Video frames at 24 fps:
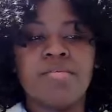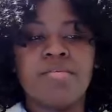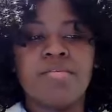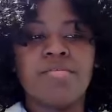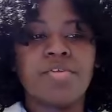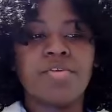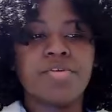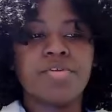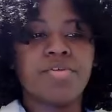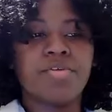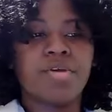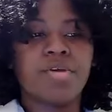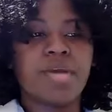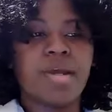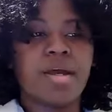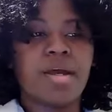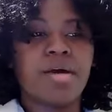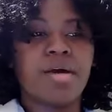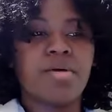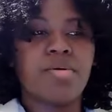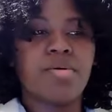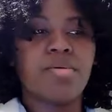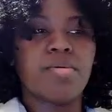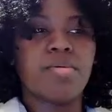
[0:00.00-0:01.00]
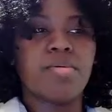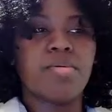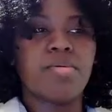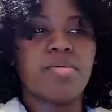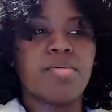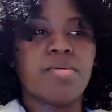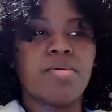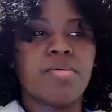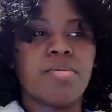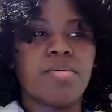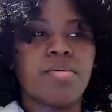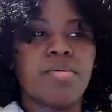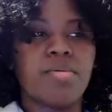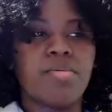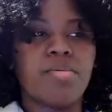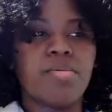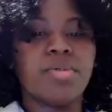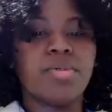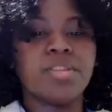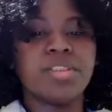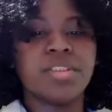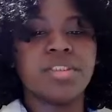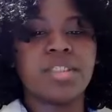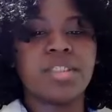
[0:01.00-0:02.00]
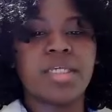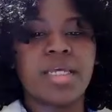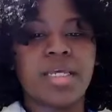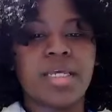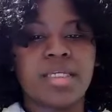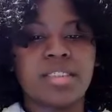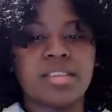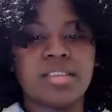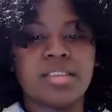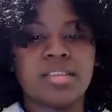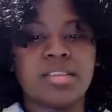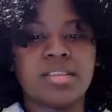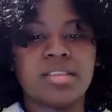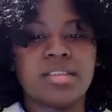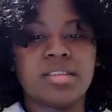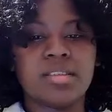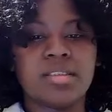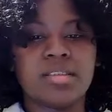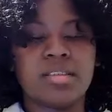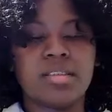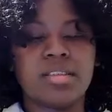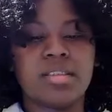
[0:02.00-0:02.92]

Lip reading: figuring out which case